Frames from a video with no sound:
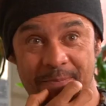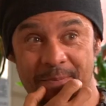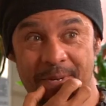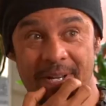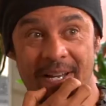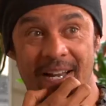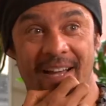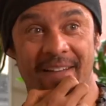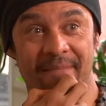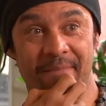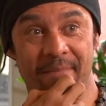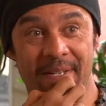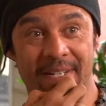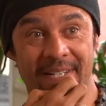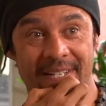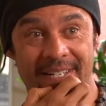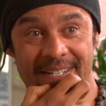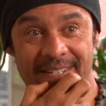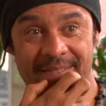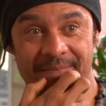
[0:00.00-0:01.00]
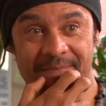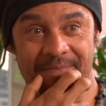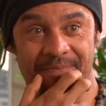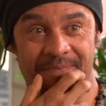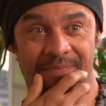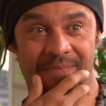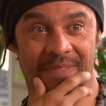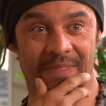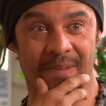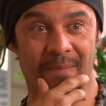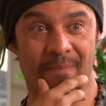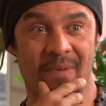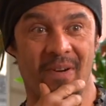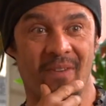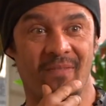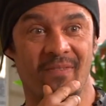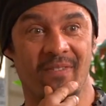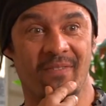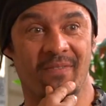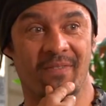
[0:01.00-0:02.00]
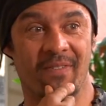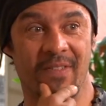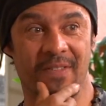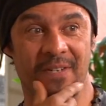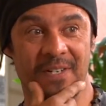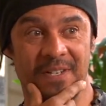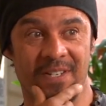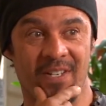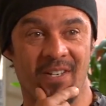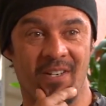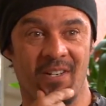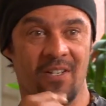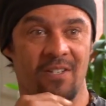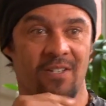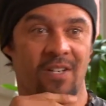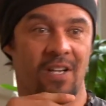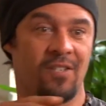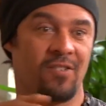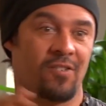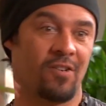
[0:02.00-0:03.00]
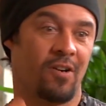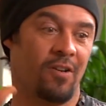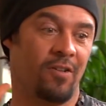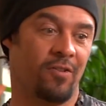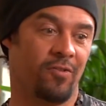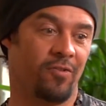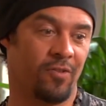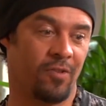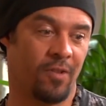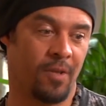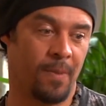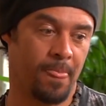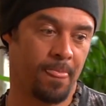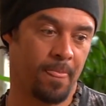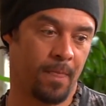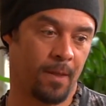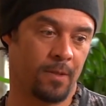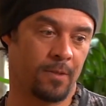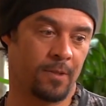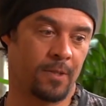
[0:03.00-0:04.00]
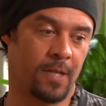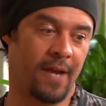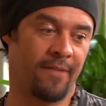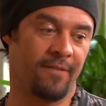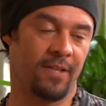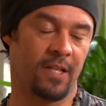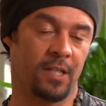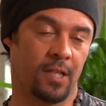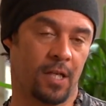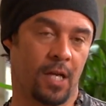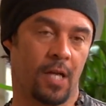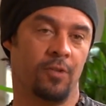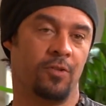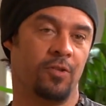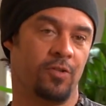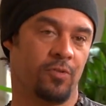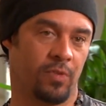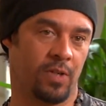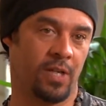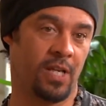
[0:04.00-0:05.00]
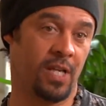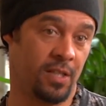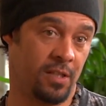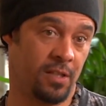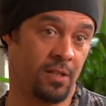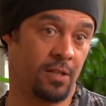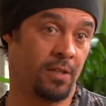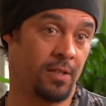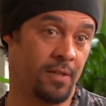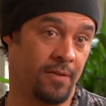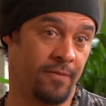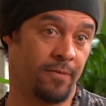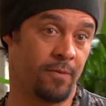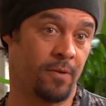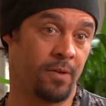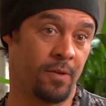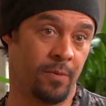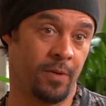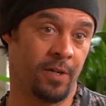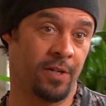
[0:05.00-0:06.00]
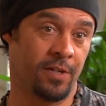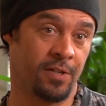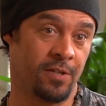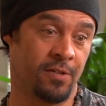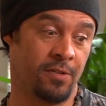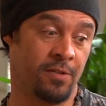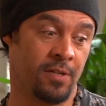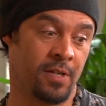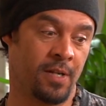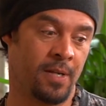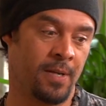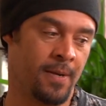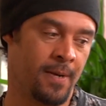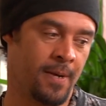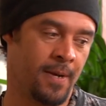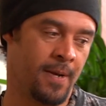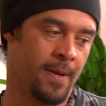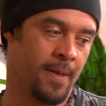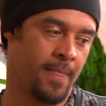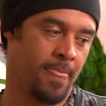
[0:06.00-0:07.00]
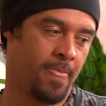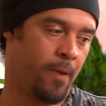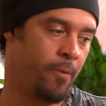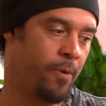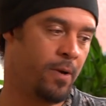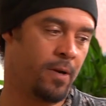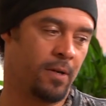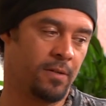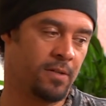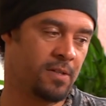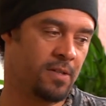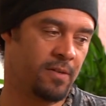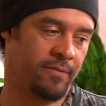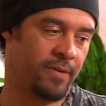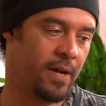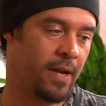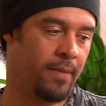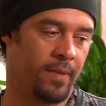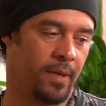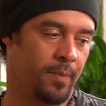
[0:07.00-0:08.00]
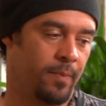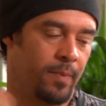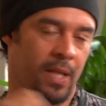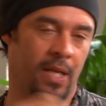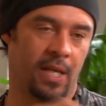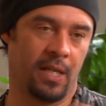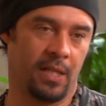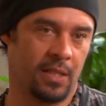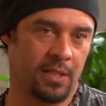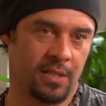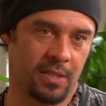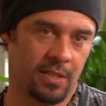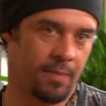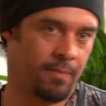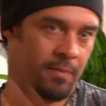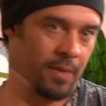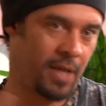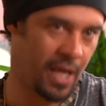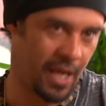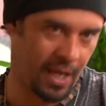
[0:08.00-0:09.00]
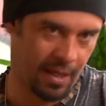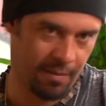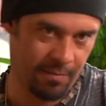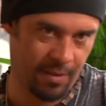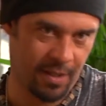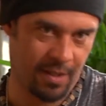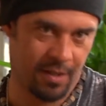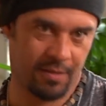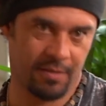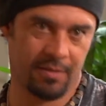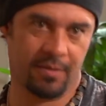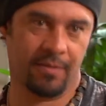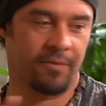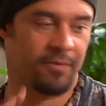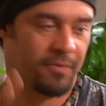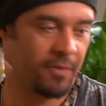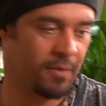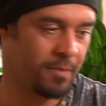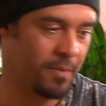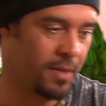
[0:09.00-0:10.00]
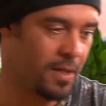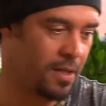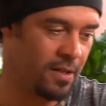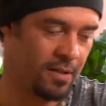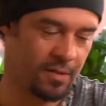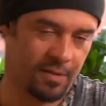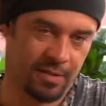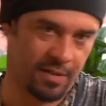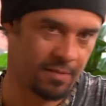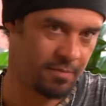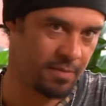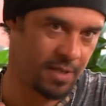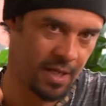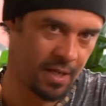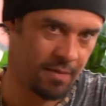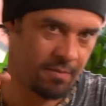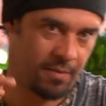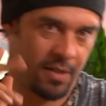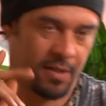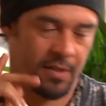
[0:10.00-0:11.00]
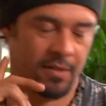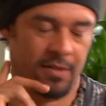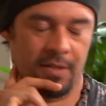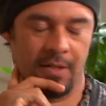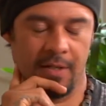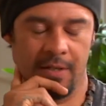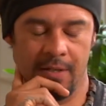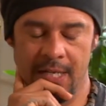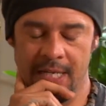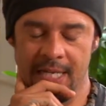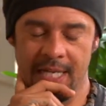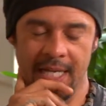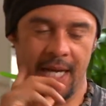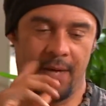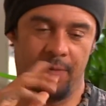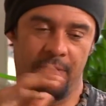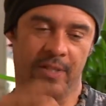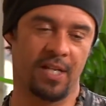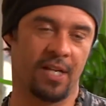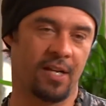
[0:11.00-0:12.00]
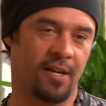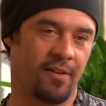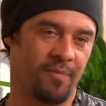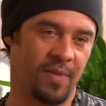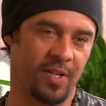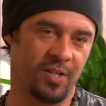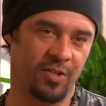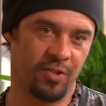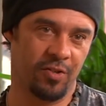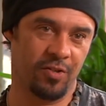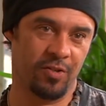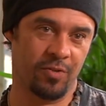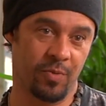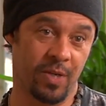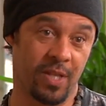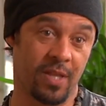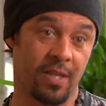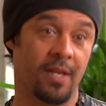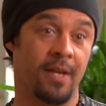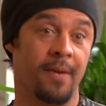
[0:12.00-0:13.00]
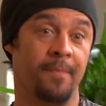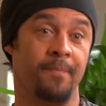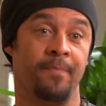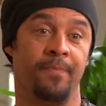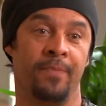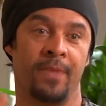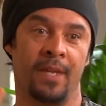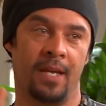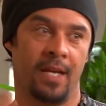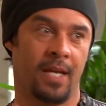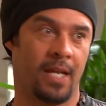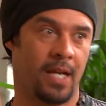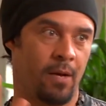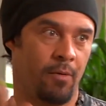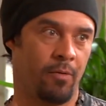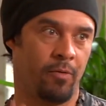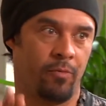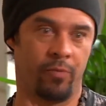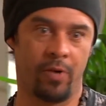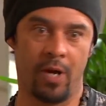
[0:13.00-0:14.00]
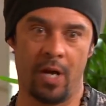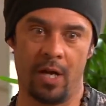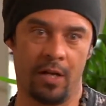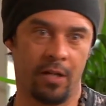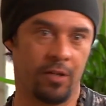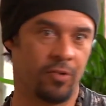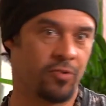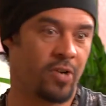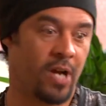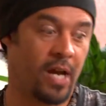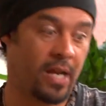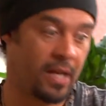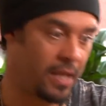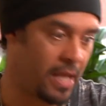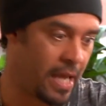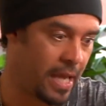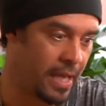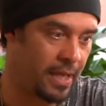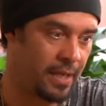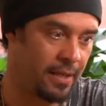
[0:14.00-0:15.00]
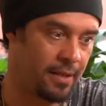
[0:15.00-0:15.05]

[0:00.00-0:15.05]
But I've been barefoot for 13 years. I started traveling to countries where kids couldn't afford to wear shoes. They would always invite me to play some game, football or some game, So I would take off my shoes with them, and I would run and try to like